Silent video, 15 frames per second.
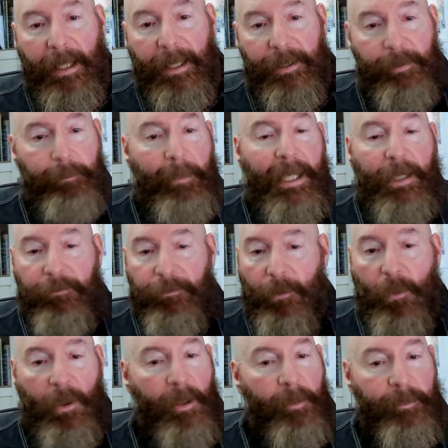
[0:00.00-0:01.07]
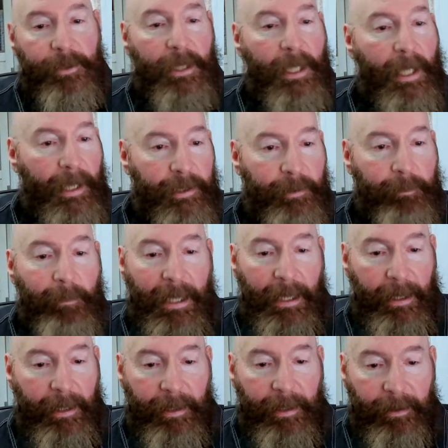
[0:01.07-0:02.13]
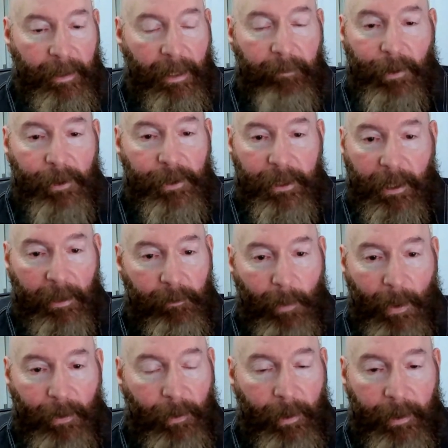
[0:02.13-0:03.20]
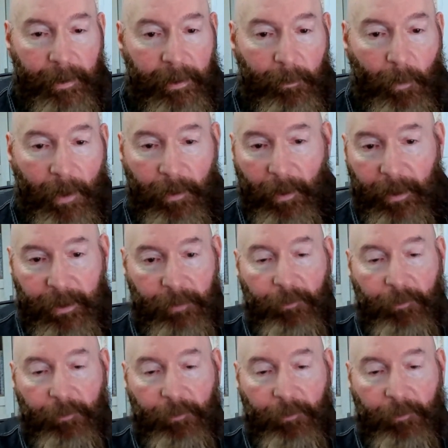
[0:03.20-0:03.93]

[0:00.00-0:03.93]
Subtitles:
its many forms and its many levels, whether